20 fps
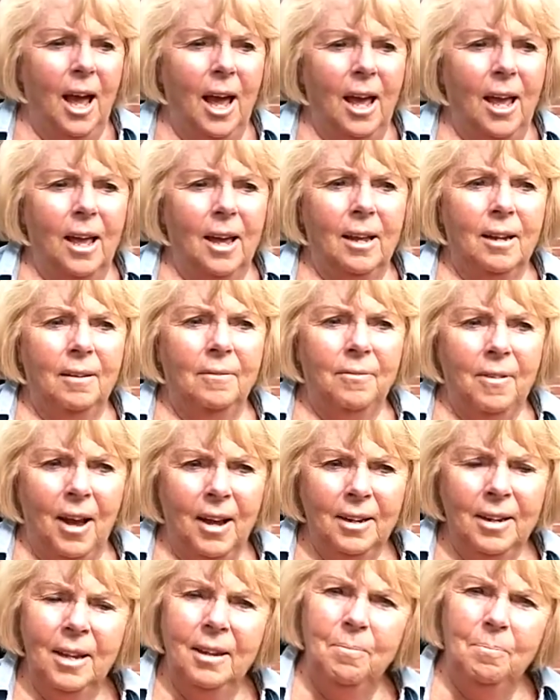and
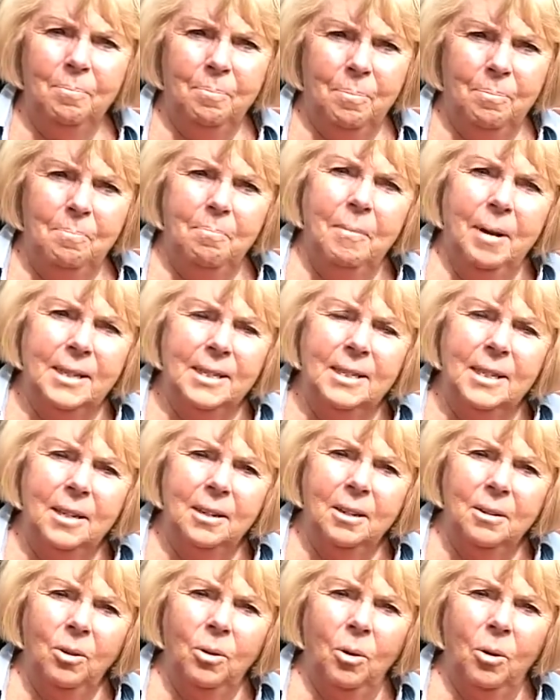finally my
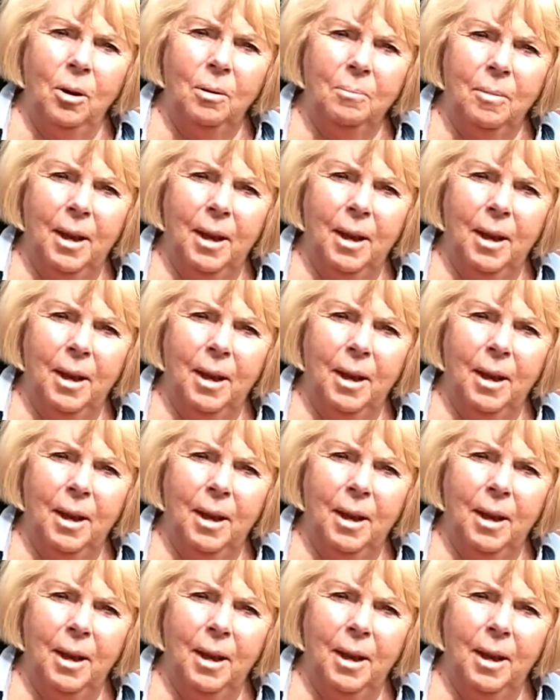son-in-law,